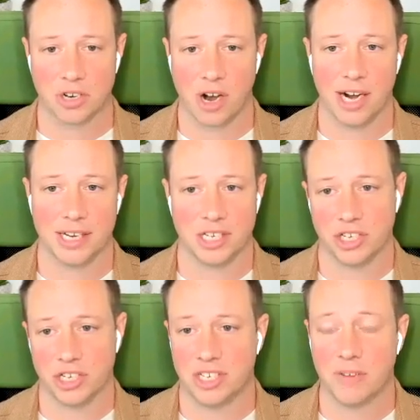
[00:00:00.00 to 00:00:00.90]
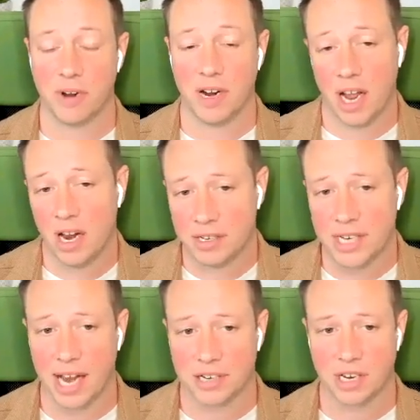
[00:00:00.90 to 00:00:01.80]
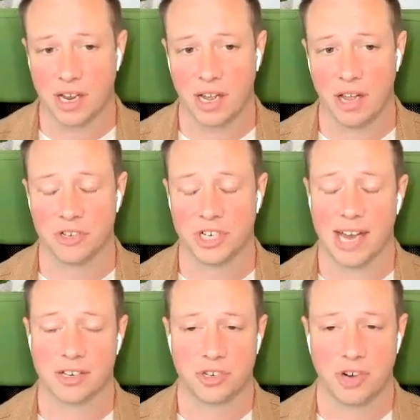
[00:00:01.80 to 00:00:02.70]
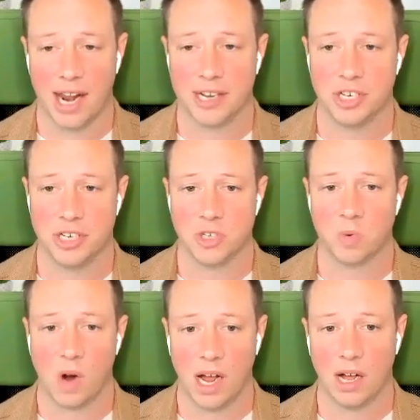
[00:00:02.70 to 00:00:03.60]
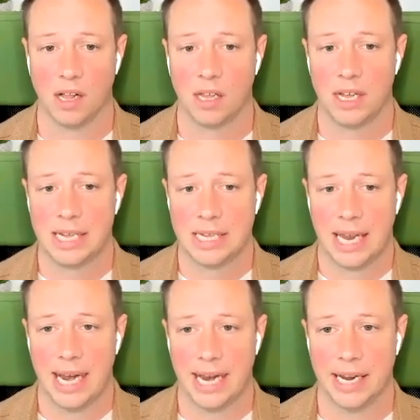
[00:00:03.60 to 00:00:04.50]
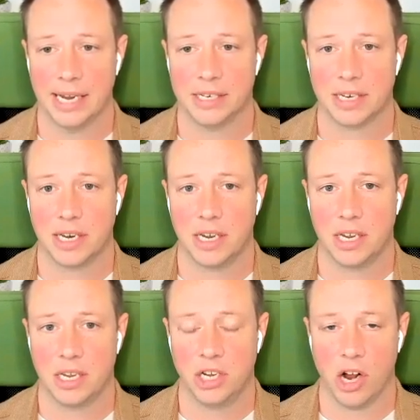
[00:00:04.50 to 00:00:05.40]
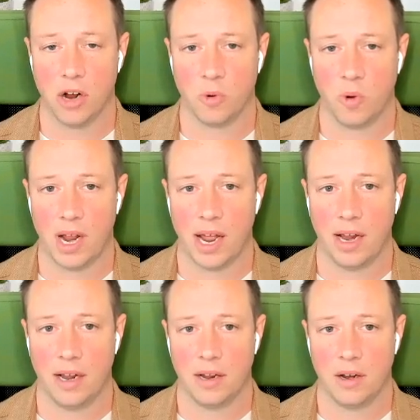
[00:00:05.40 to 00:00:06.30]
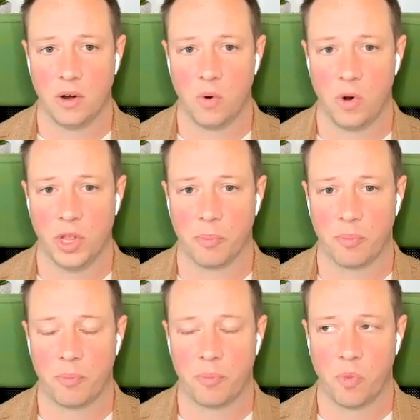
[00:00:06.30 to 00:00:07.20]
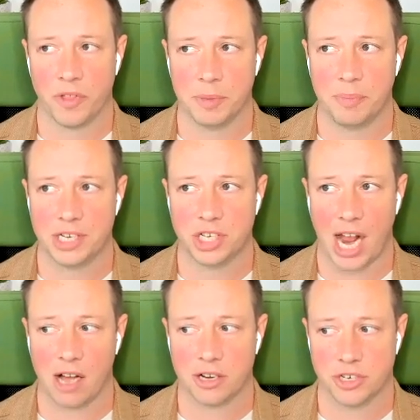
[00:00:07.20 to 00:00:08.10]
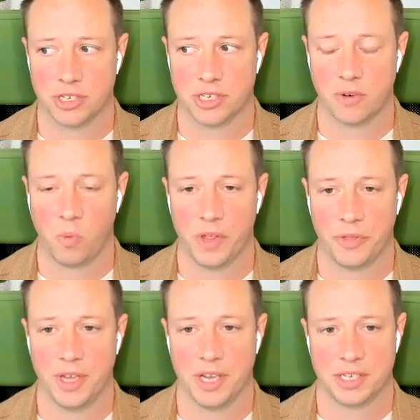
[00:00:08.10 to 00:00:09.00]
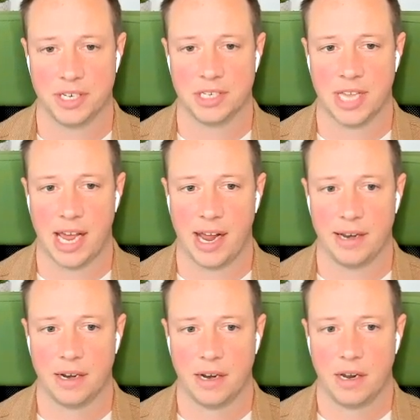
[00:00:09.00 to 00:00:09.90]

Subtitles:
credits and just different and other tax strategies as well. And one of the big challenges with this is that